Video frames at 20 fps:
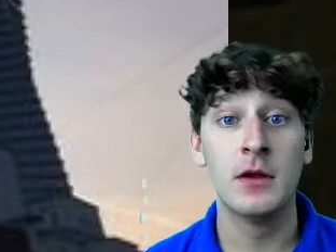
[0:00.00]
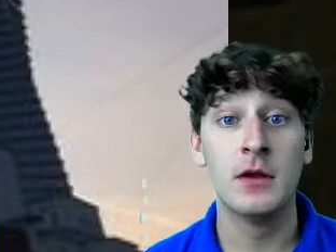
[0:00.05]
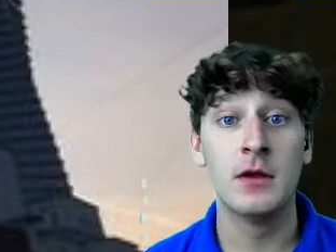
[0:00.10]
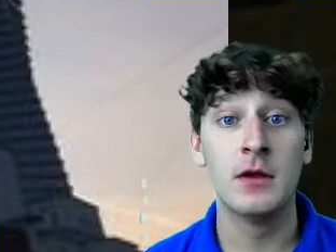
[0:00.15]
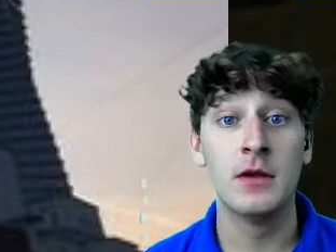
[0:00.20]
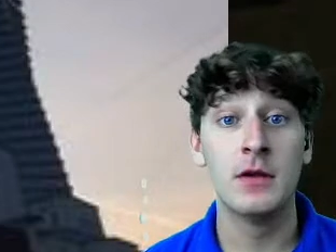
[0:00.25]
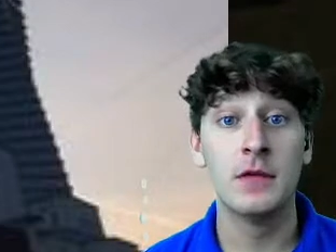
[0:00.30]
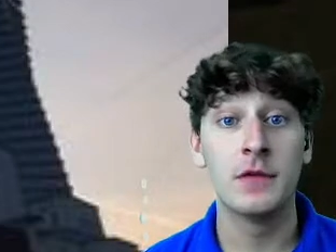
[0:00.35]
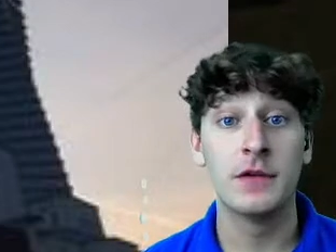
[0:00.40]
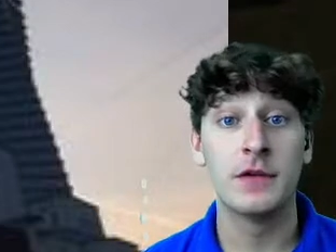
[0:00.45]

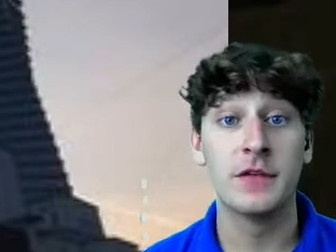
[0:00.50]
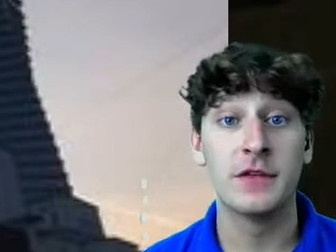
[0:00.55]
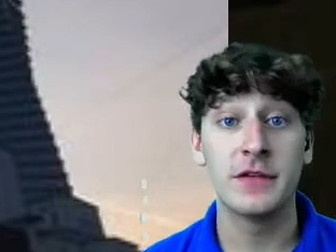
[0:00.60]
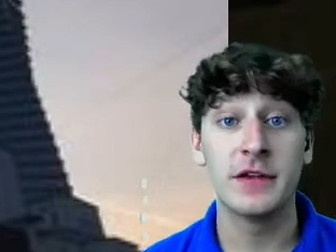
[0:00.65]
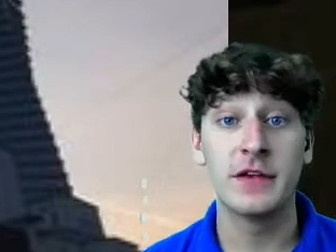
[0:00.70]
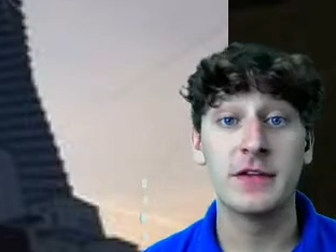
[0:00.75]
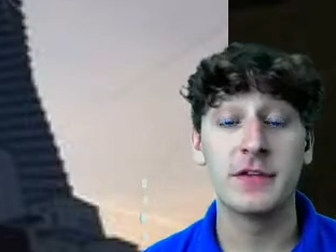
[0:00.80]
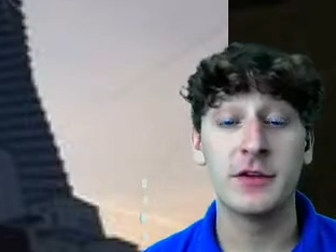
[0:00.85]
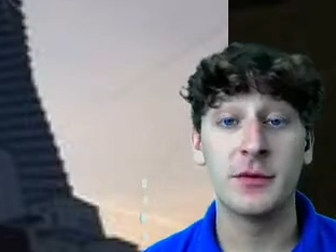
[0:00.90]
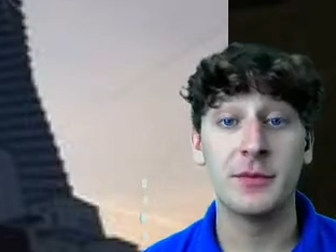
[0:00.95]

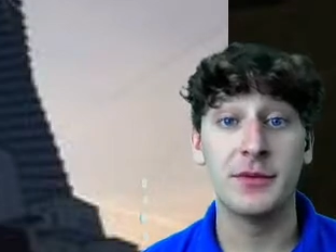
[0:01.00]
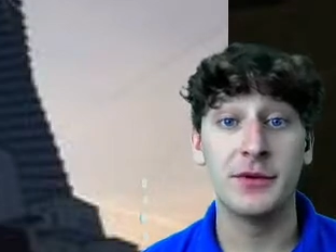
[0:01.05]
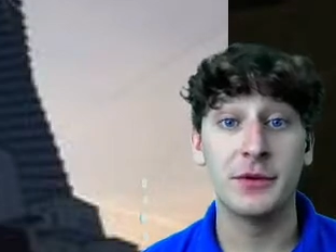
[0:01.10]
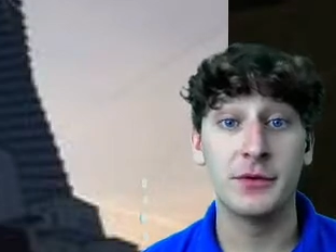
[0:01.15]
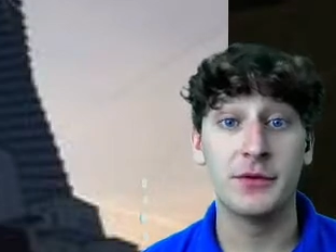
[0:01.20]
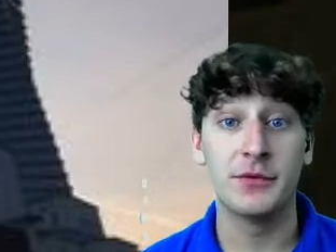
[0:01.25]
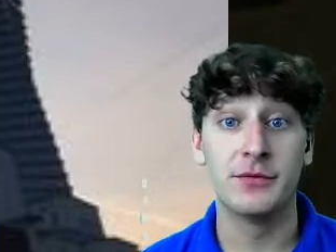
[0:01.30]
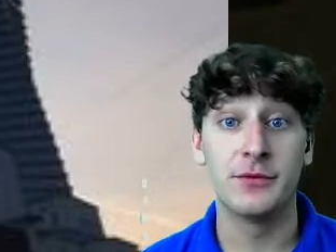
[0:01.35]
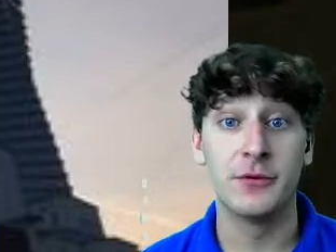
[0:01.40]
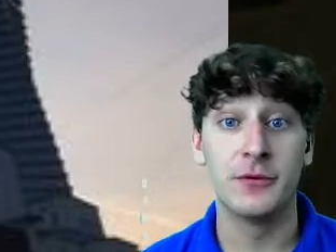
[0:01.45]
Sunsets are
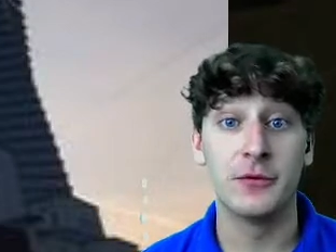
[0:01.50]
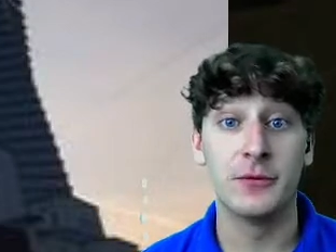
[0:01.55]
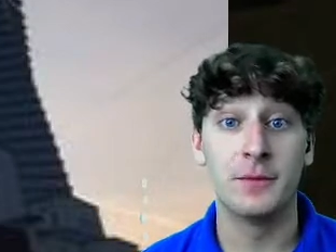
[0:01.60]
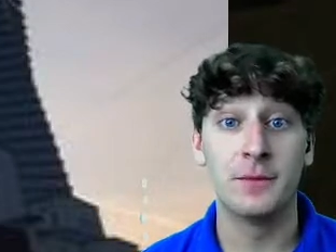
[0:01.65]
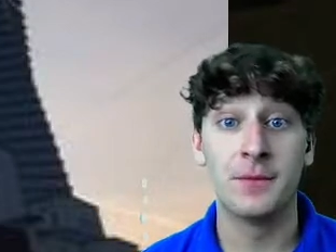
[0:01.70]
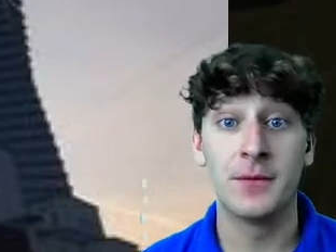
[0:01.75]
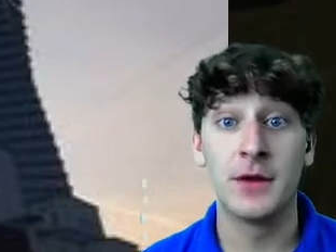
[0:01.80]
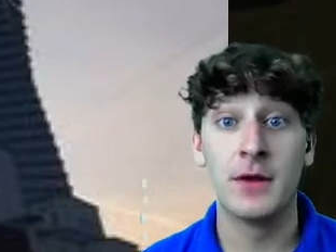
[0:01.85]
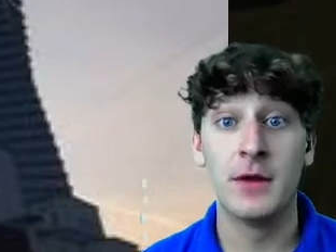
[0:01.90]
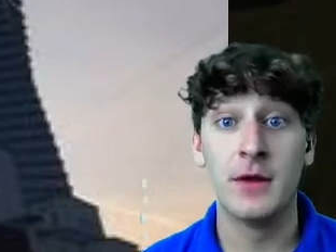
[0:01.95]

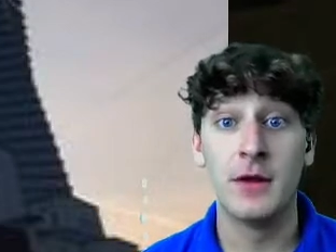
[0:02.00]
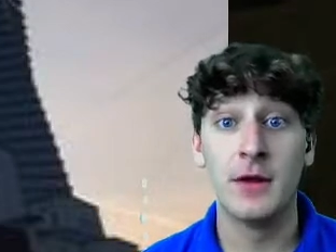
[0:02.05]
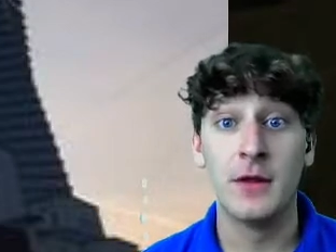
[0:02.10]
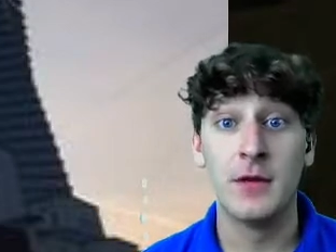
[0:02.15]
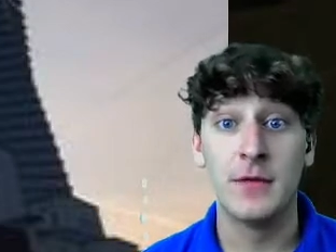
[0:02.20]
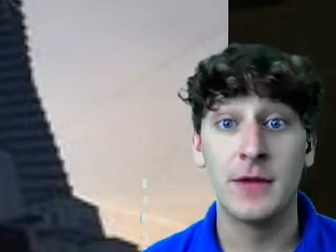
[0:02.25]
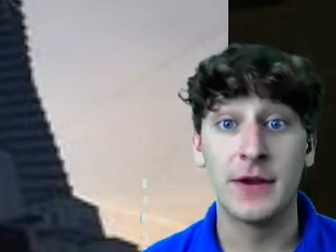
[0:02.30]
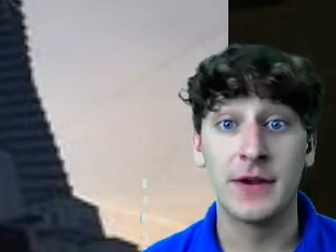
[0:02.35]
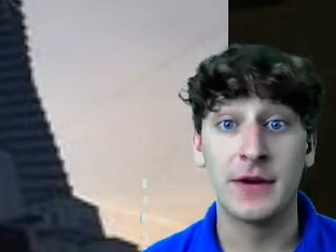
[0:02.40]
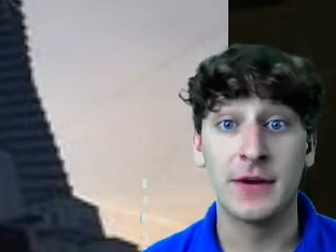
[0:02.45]
beautiful.
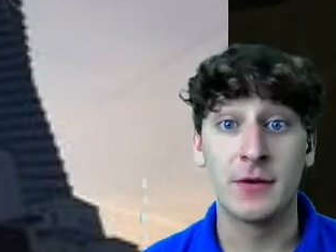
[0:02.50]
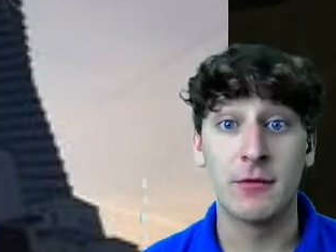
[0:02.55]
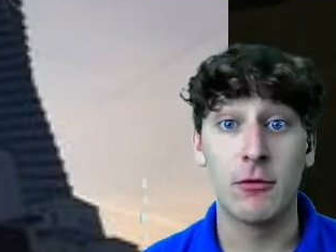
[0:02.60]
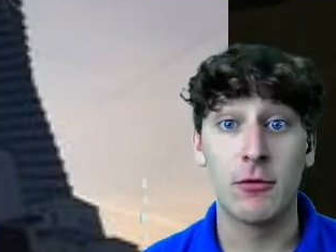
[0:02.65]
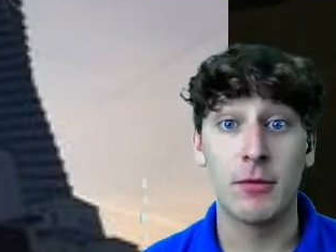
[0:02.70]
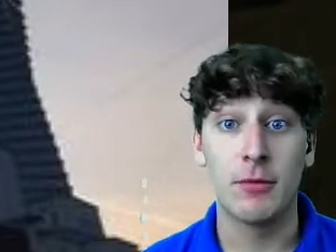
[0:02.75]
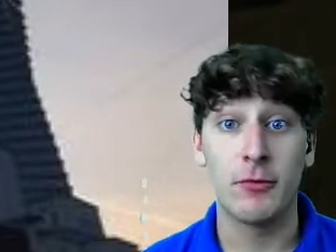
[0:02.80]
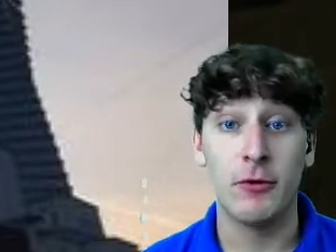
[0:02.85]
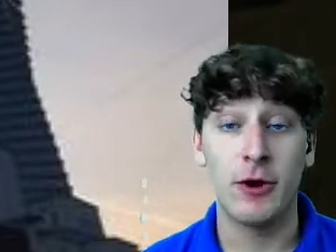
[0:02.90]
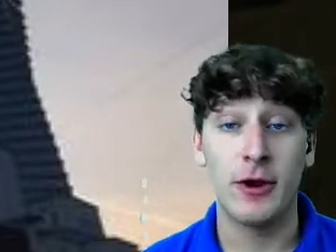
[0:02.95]
They can
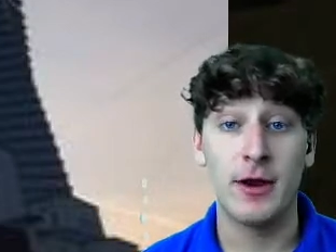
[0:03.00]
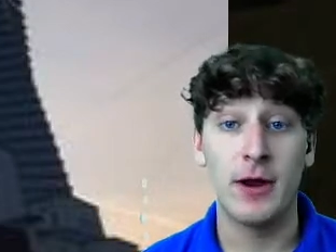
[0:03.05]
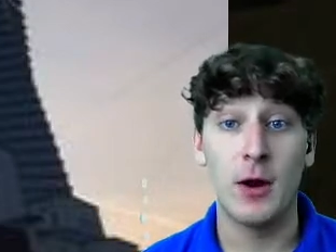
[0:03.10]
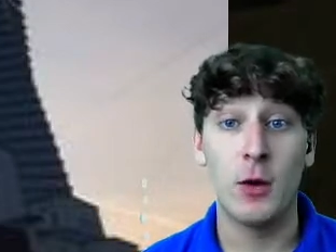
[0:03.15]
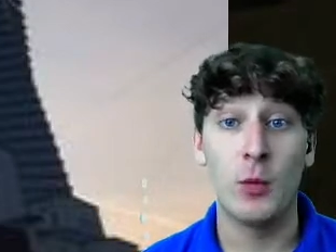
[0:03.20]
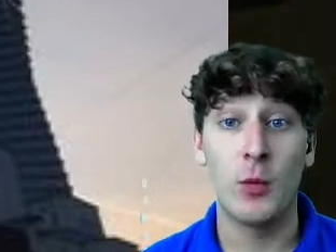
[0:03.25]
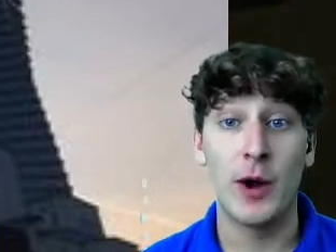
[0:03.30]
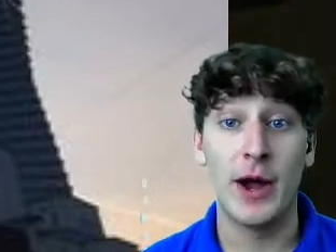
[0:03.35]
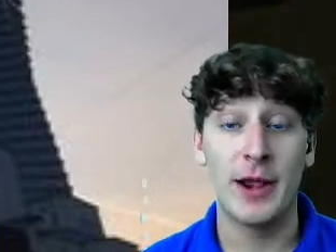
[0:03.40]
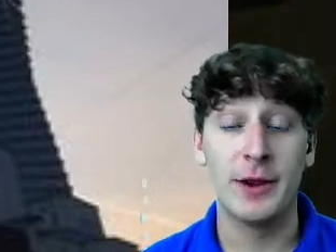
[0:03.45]
incorporate a
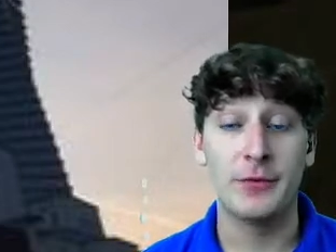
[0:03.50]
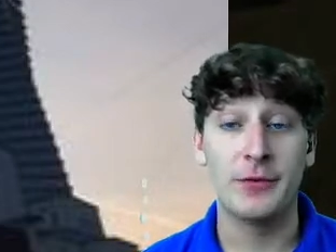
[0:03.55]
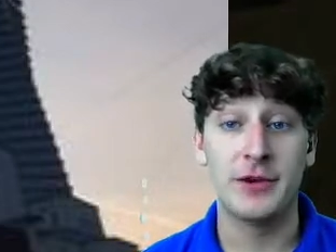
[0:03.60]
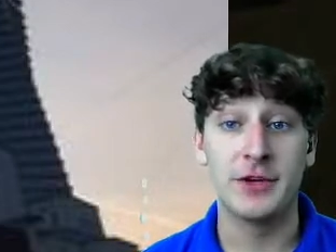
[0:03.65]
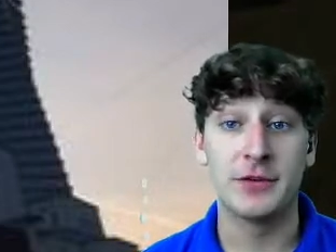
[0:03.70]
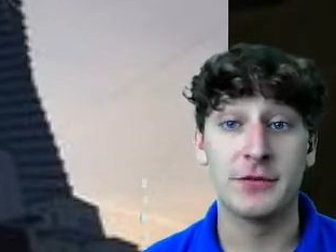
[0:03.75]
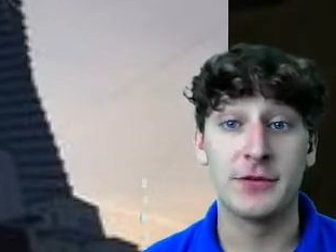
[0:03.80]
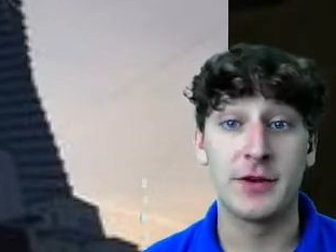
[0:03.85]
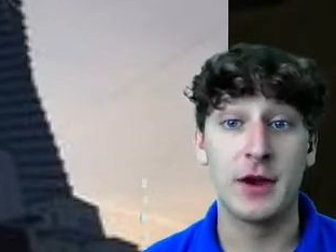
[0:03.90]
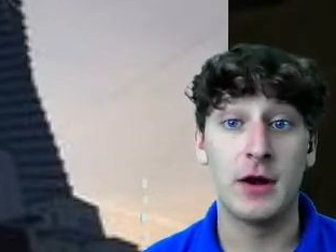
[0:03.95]
wide range
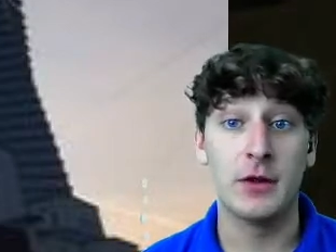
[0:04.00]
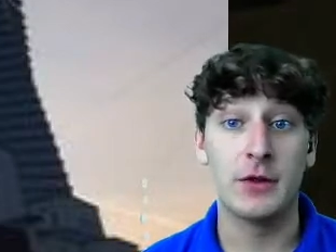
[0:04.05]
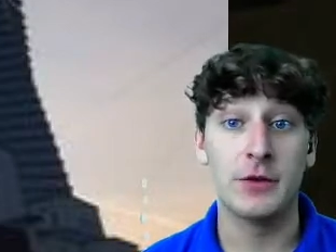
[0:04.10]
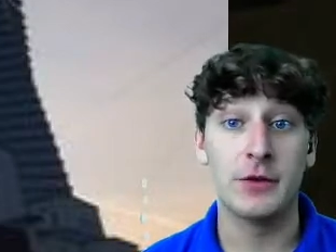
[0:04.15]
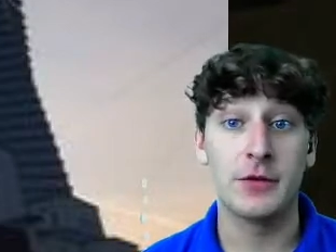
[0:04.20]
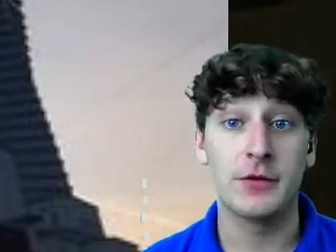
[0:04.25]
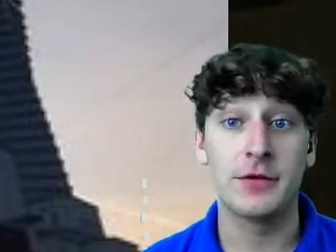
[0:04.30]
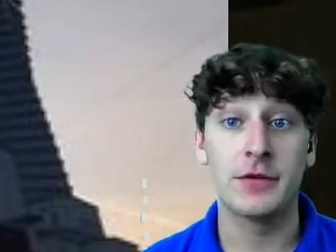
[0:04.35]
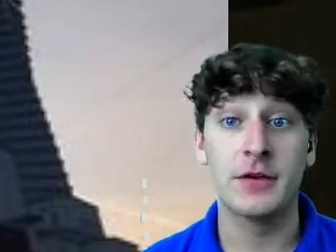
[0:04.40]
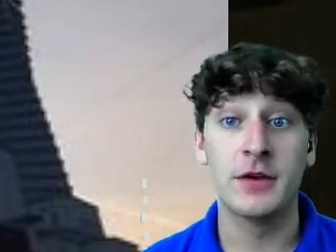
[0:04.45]
of
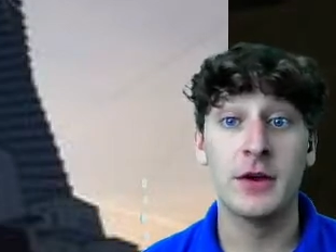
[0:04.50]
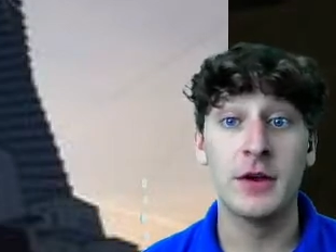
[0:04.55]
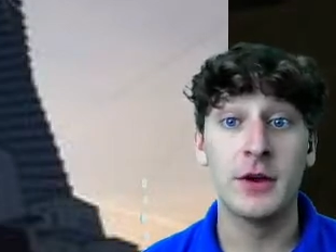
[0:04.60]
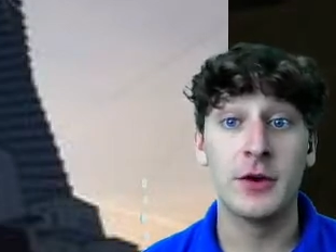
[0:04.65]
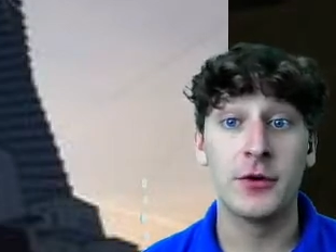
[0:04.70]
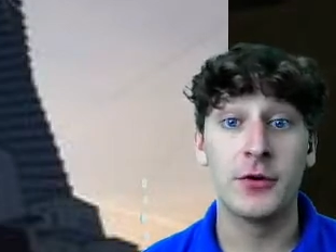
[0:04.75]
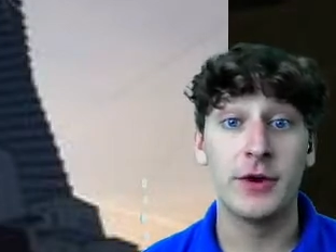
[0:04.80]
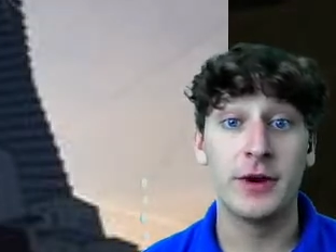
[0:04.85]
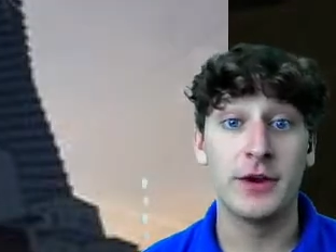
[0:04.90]
colors, creating